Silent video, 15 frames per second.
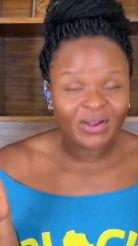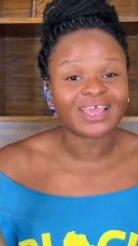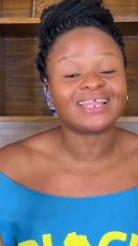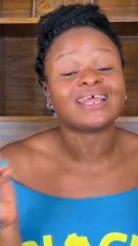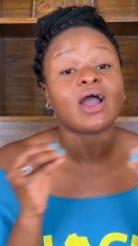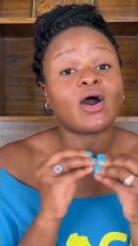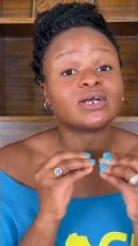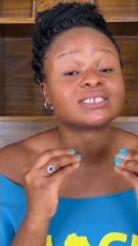there
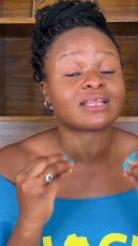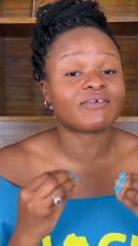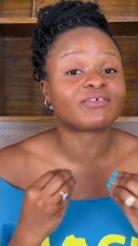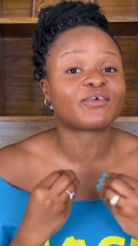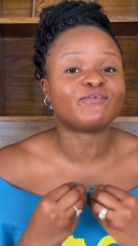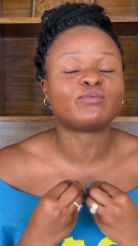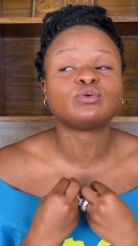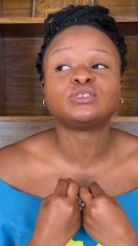are South African
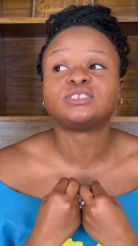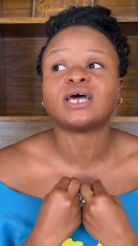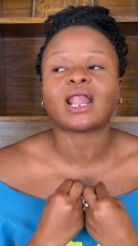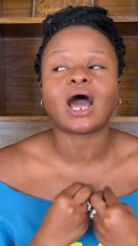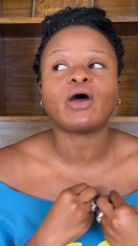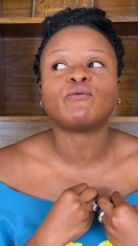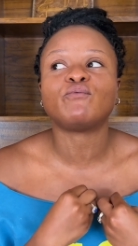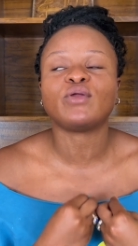foods that I
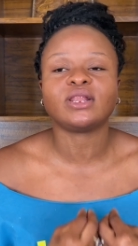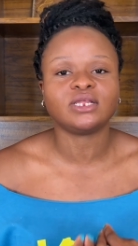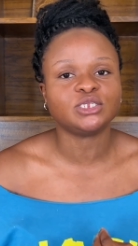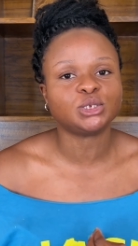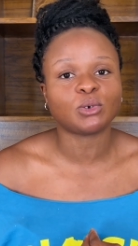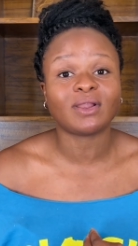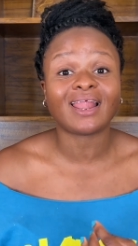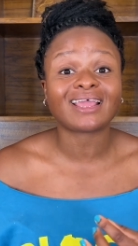really enjoy,
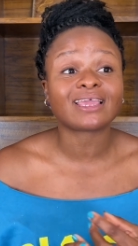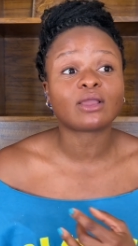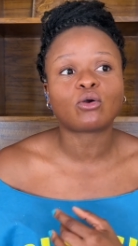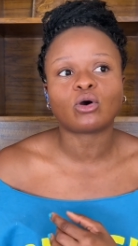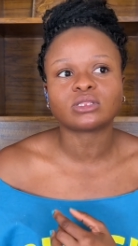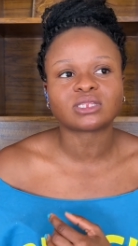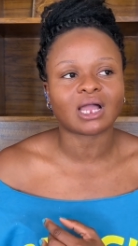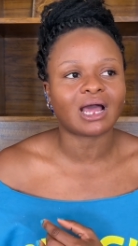like
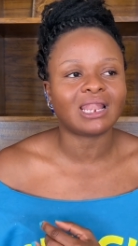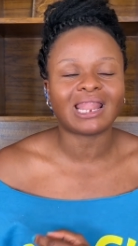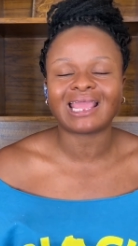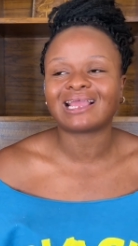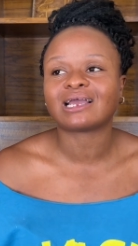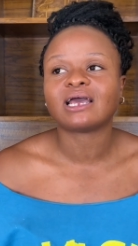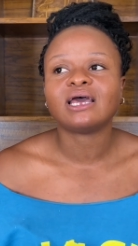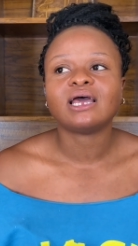Kota. Like,
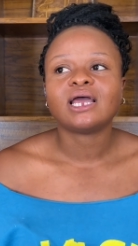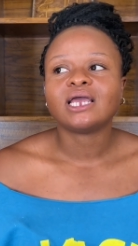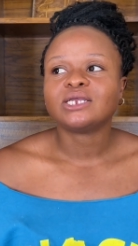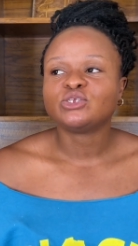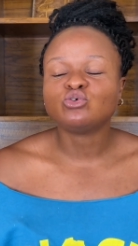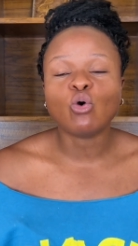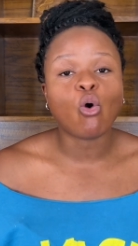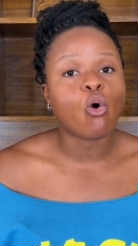
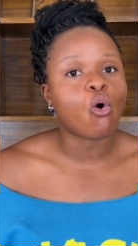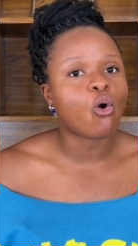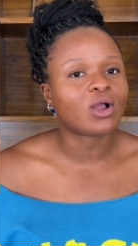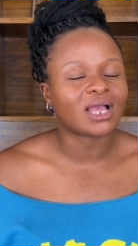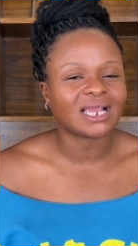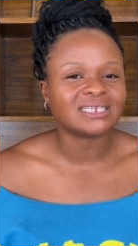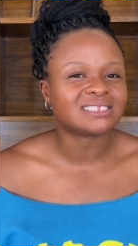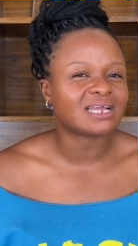yo
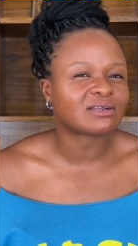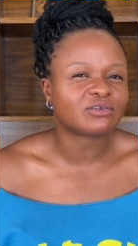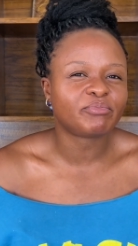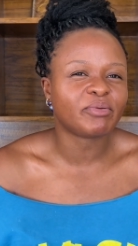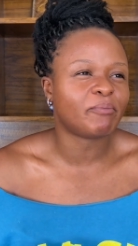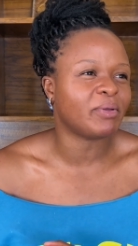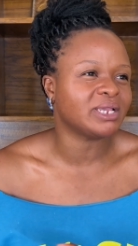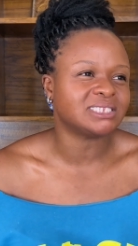guys, that could be
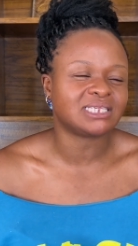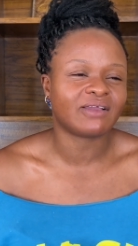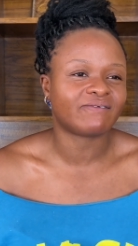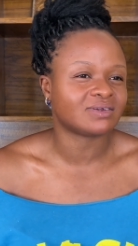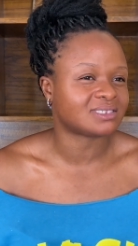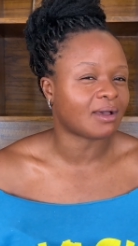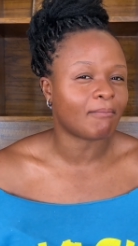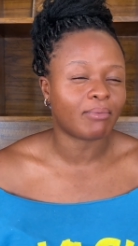basic for
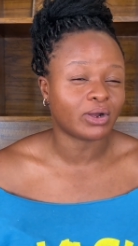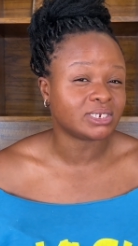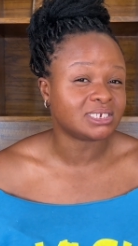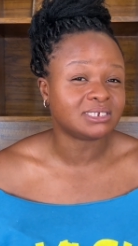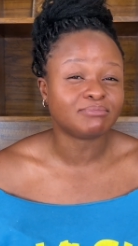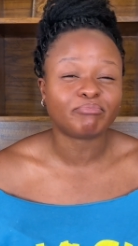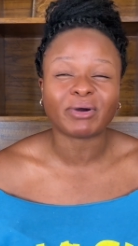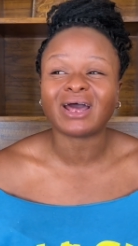somebody,
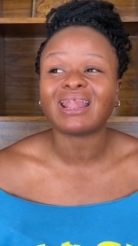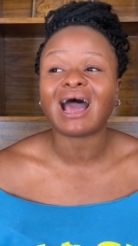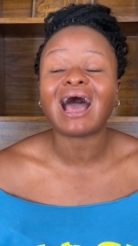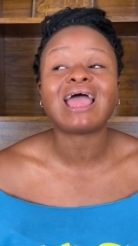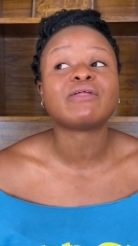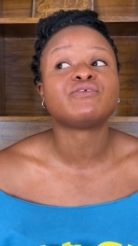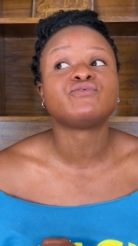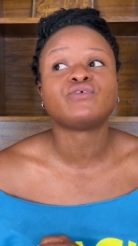but
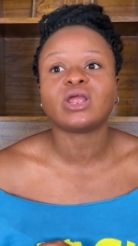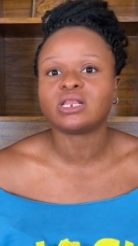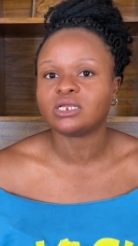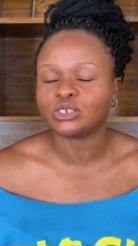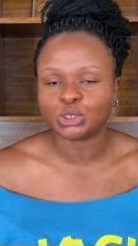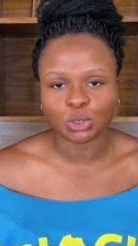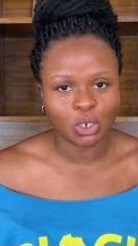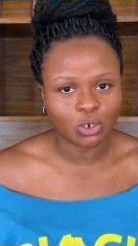I really
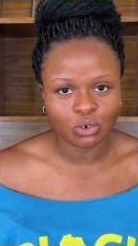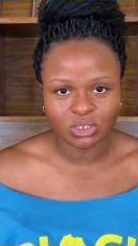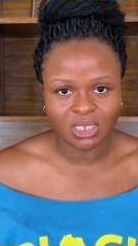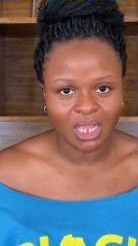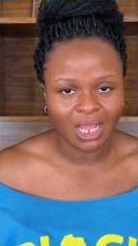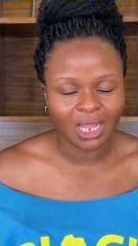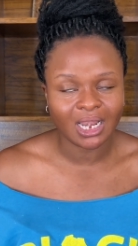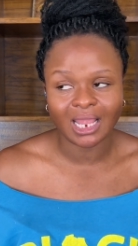enjoy Kota.
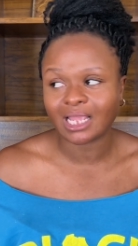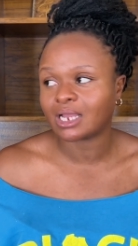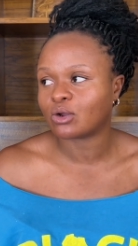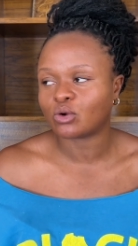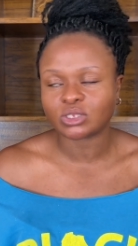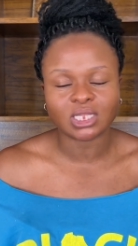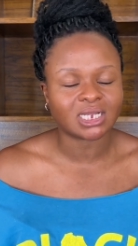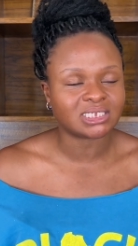Like,
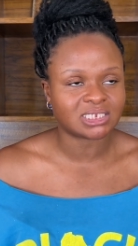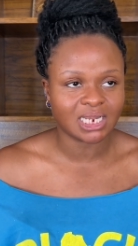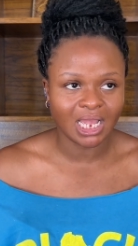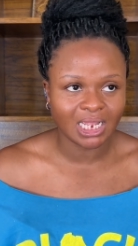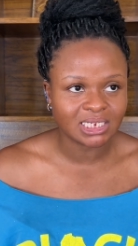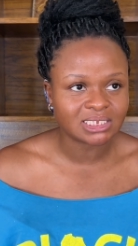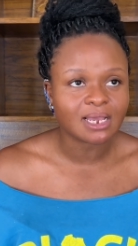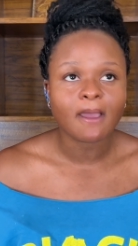Kota is
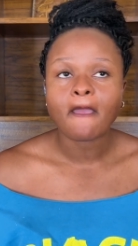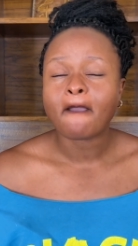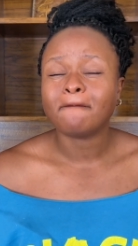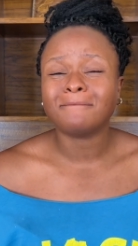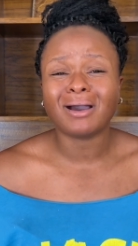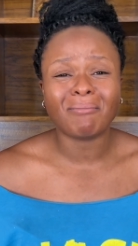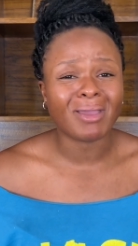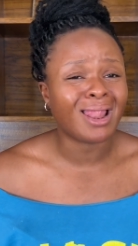nice.
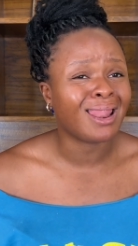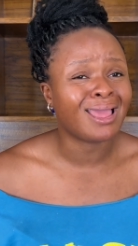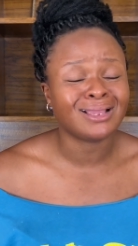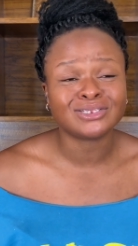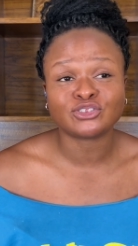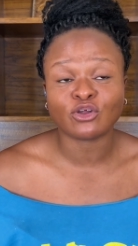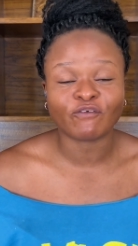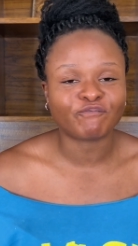Mabele is
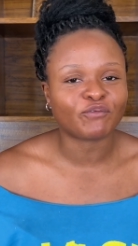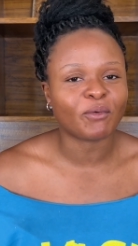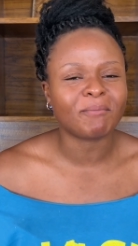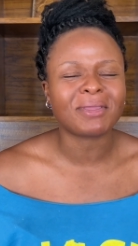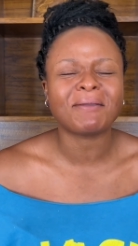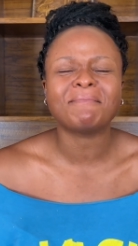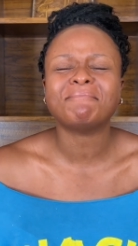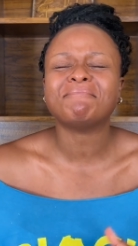not for me.
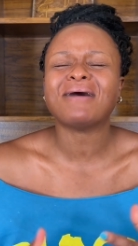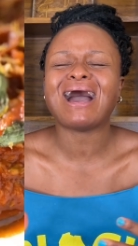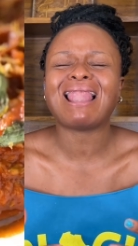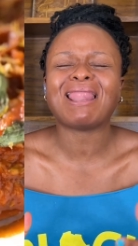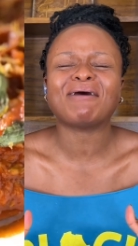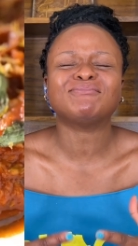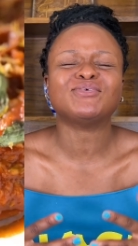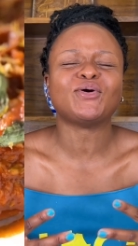
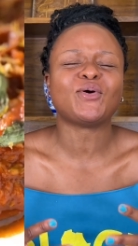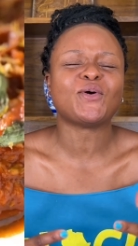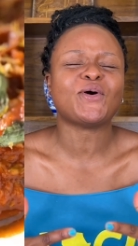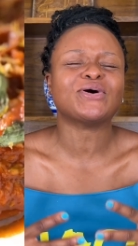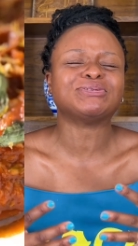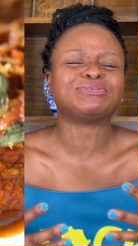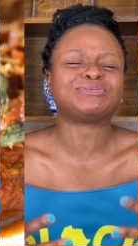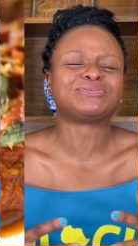
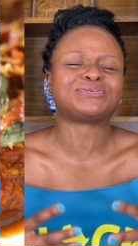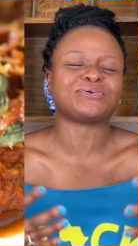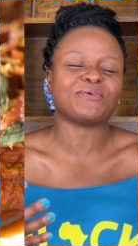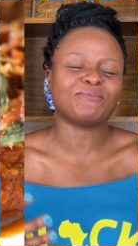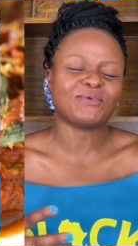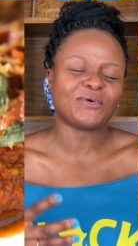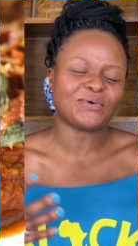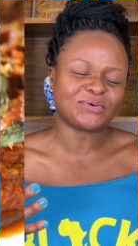
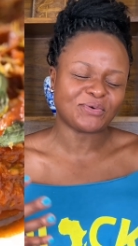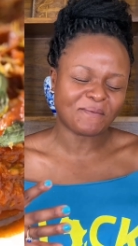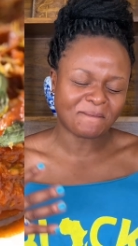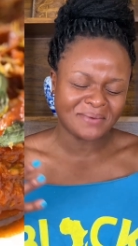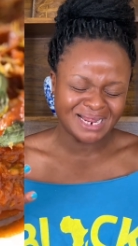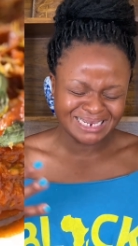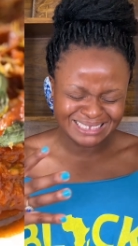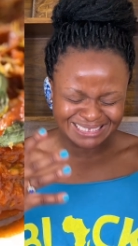Malamuchodu
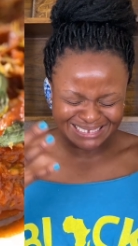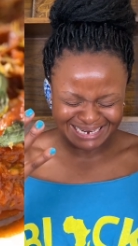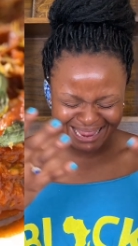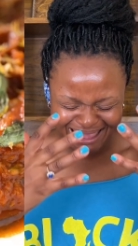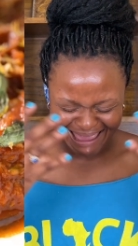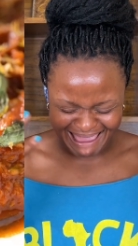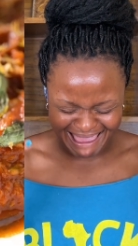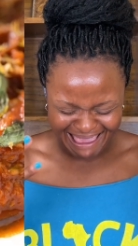
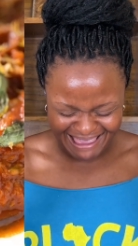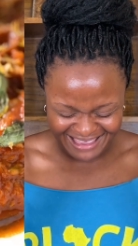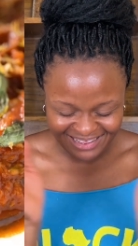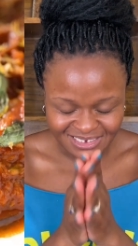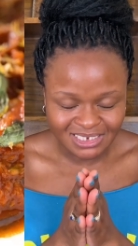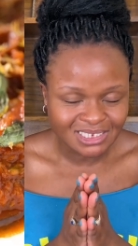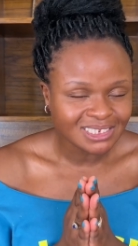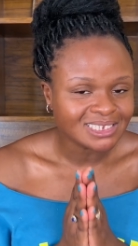mante.
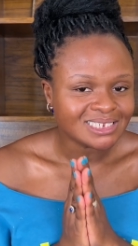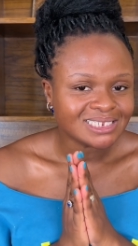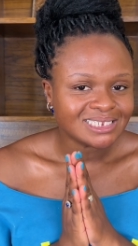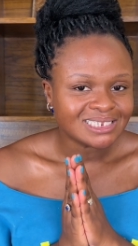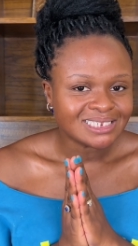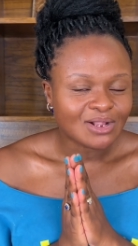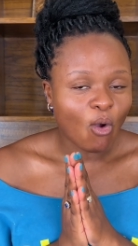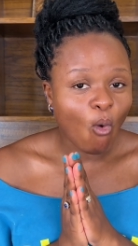
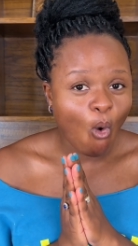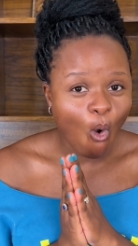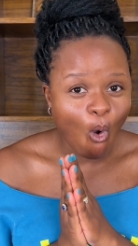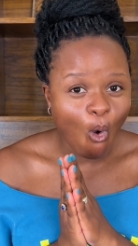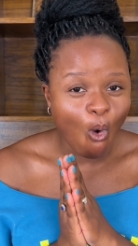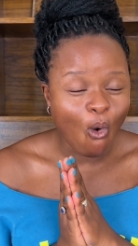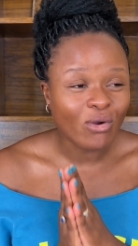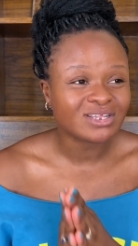
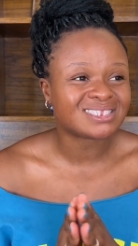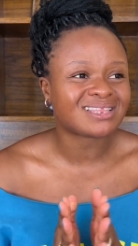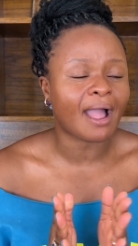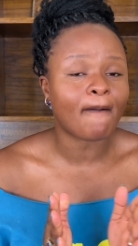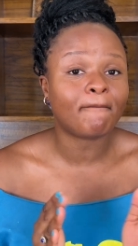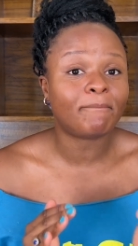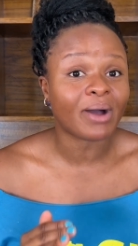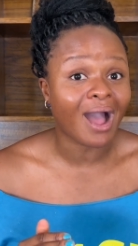Ooh,
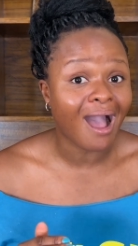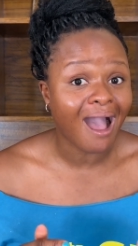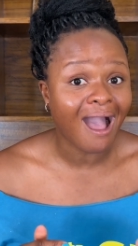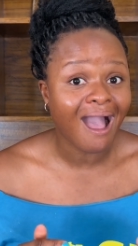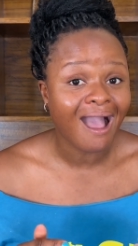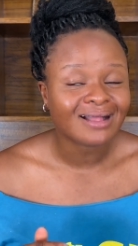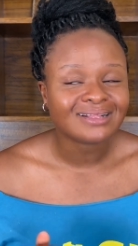stampa.